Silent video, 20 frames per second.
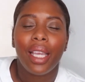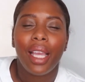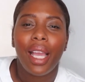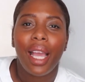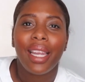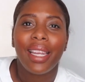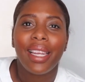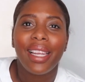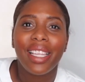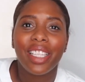
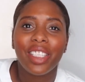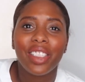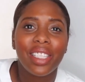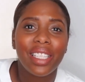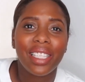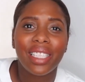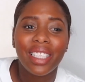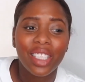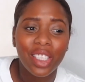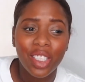and
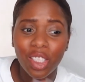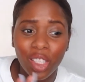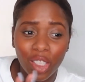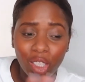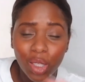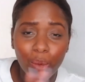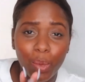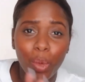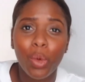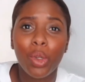literally the
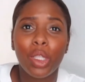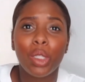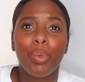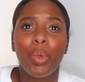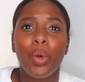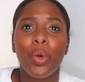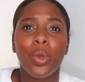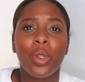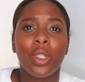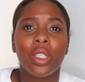smallest
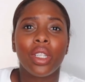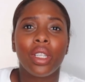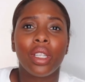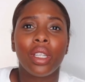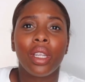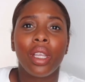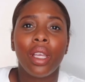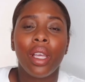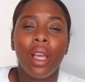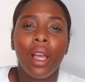portion?